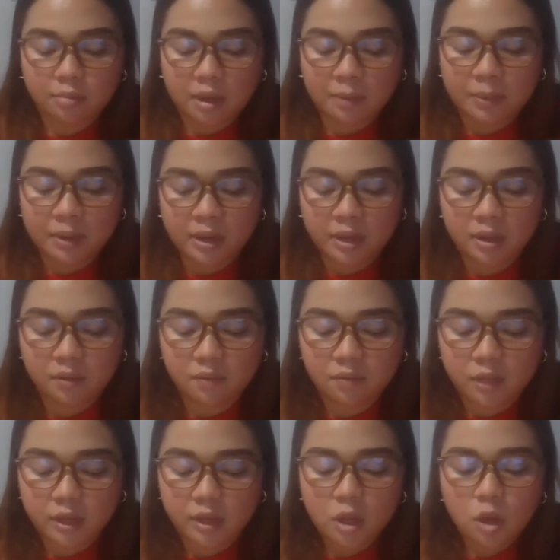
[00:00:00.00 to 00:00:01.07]
I believe,
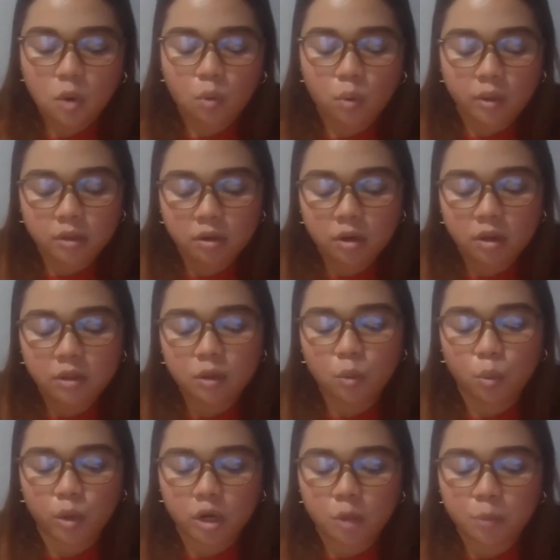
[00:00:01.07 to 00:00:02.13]
like, what are other
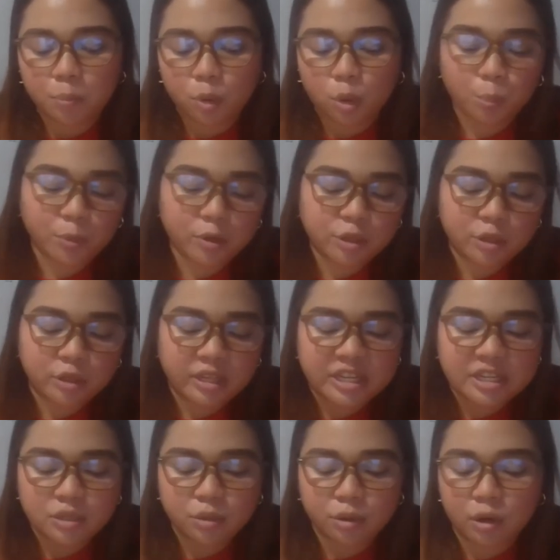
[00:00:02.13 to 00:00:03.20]
work
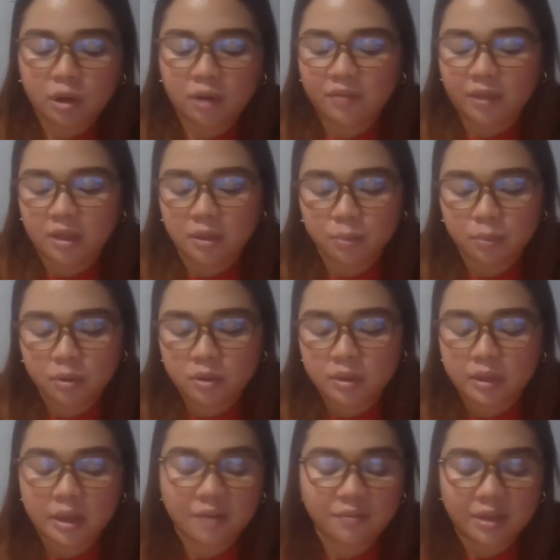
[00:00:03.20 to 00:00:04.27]
opportunities or
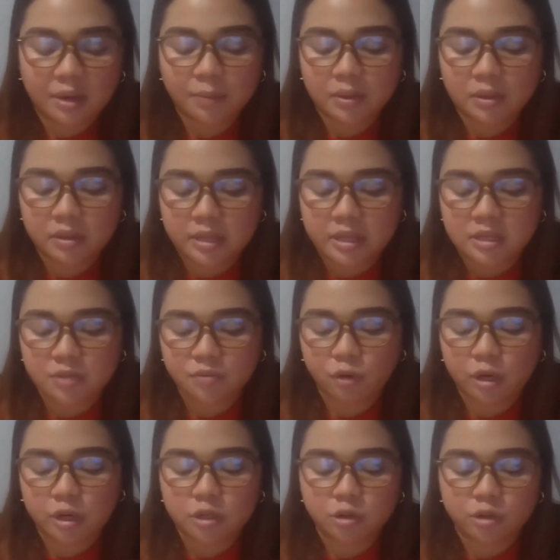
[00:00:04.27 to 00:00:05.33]
available availabilities
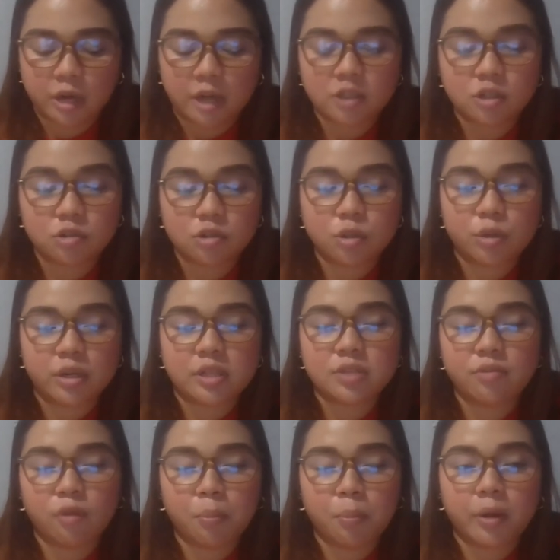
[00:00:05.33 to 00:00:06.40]
for international
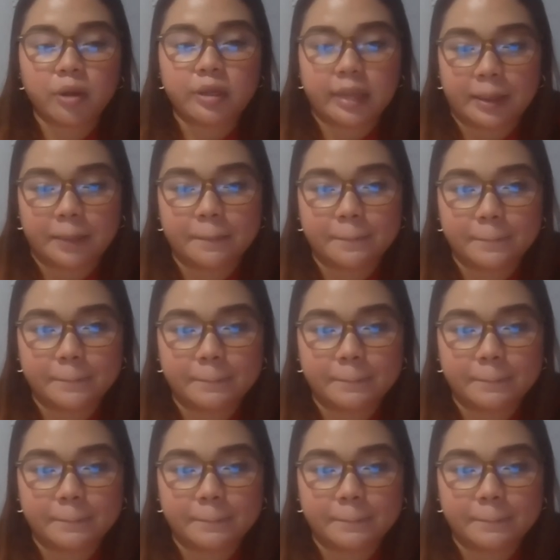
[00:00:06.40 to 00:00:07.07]
students for part-time?